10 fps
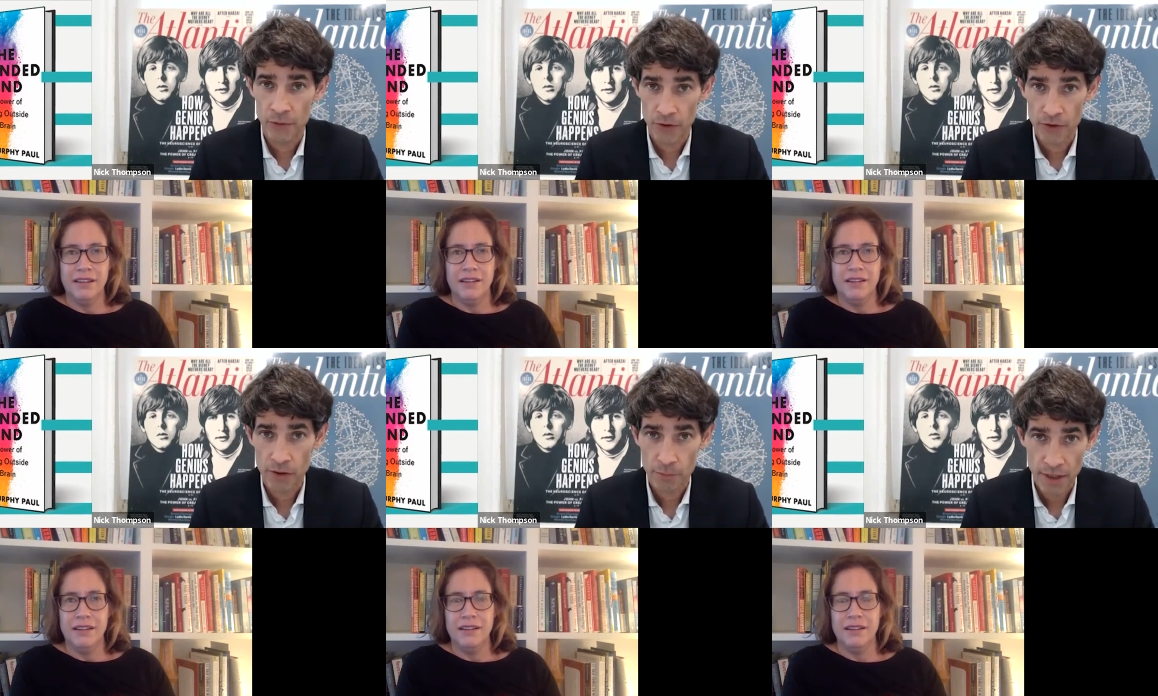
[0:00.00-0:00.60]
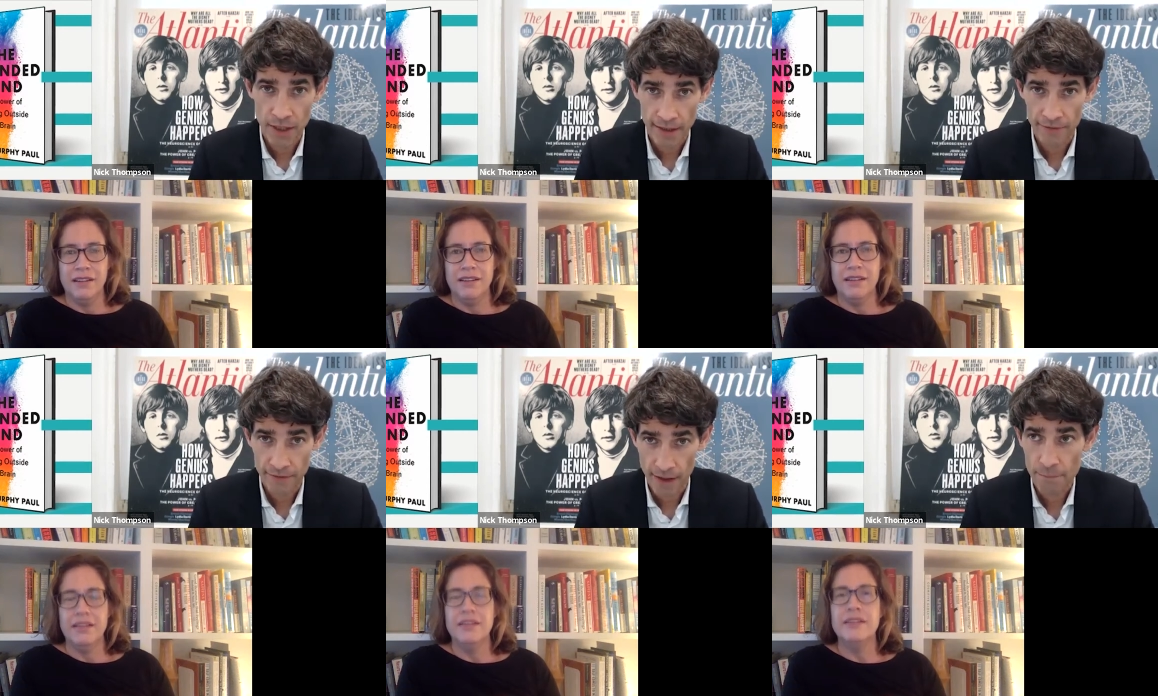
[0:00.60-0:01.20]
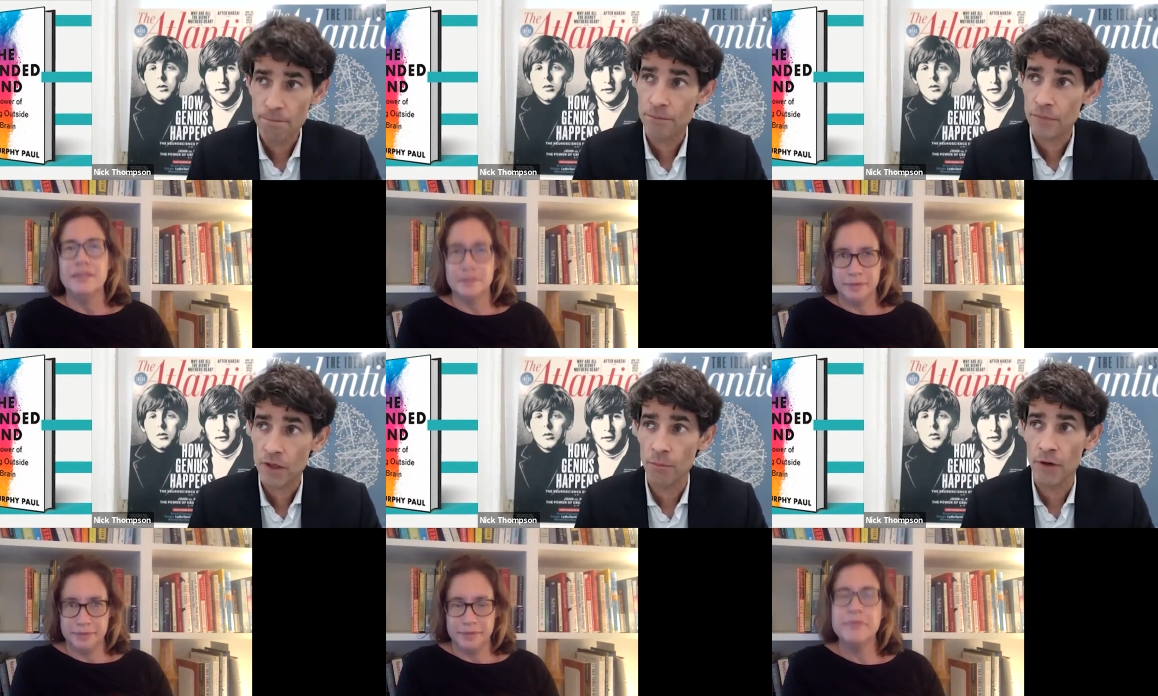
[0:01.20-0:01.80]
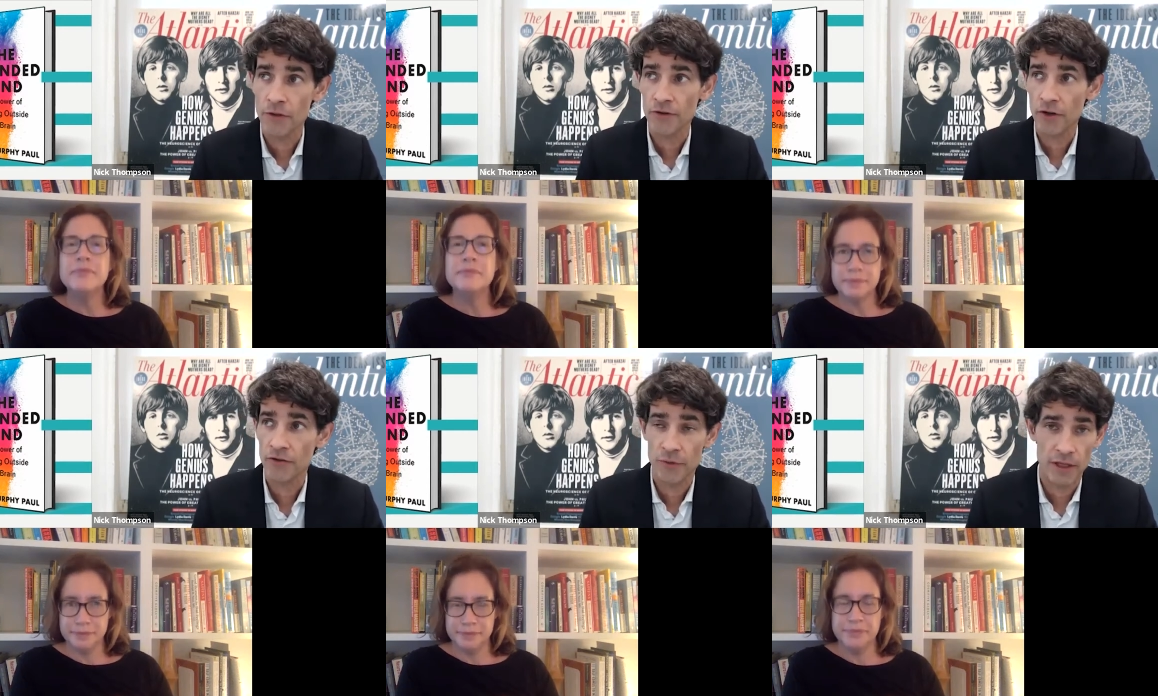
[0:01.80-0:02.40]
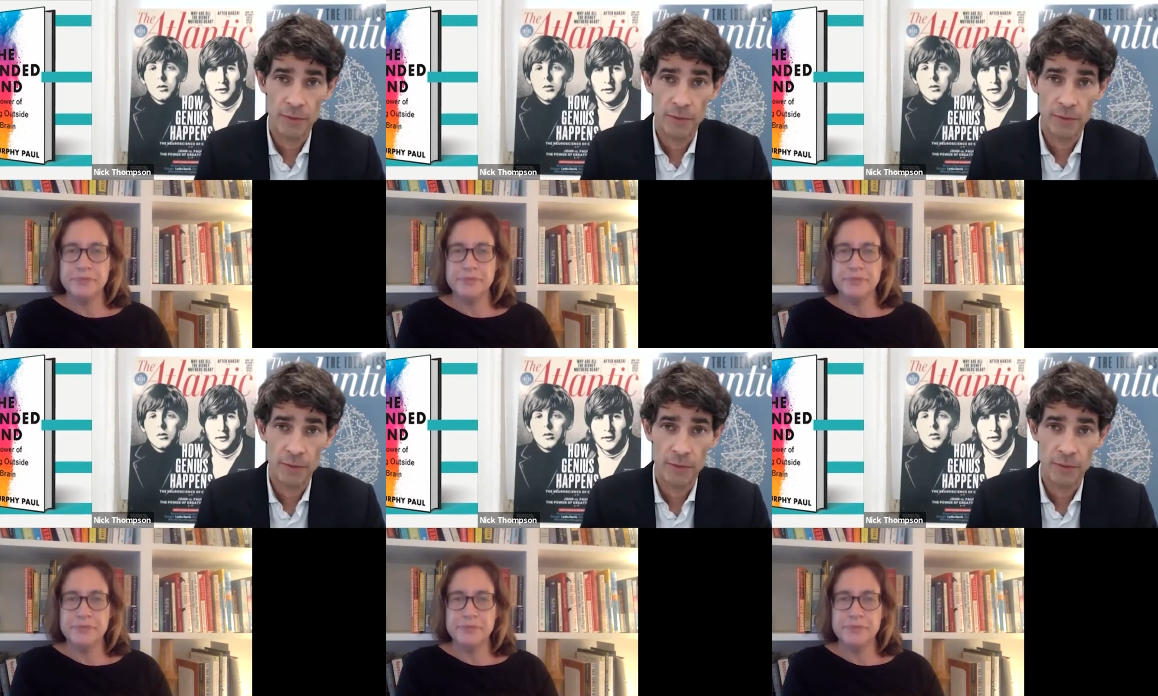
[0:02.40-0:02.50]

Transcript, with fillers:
Speaker 1: where you're competing against them, but there's also an